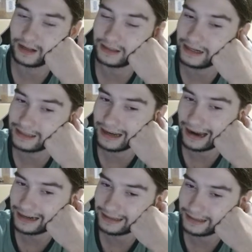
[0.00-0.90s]
These
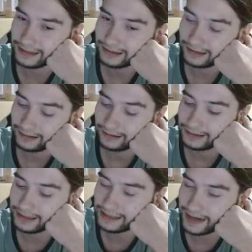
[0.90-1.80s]
guys,
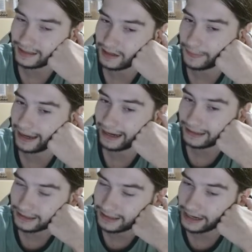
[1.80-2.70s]
these centre
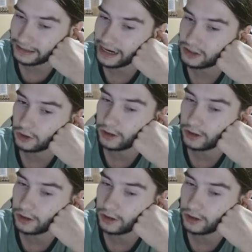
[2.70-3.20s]
backs, they should